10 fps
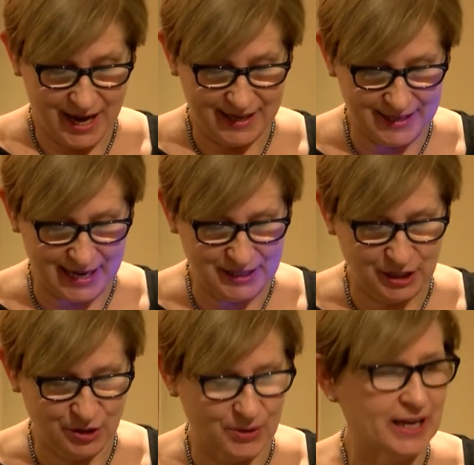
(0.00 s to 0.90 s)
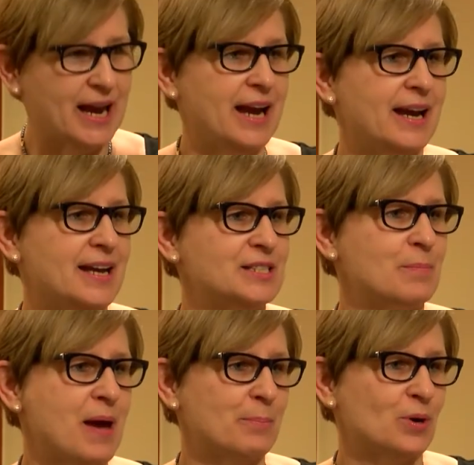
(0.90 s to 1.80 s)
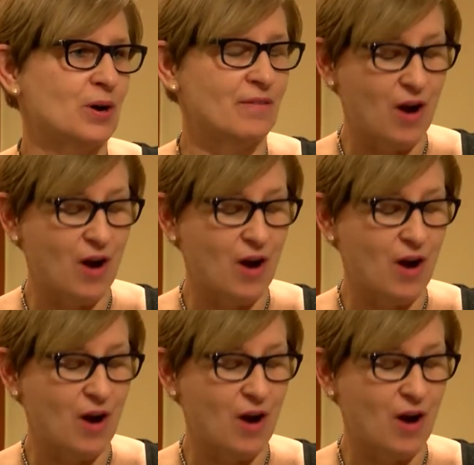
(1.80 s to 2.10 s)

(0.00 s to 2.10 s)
in 1938 as a member of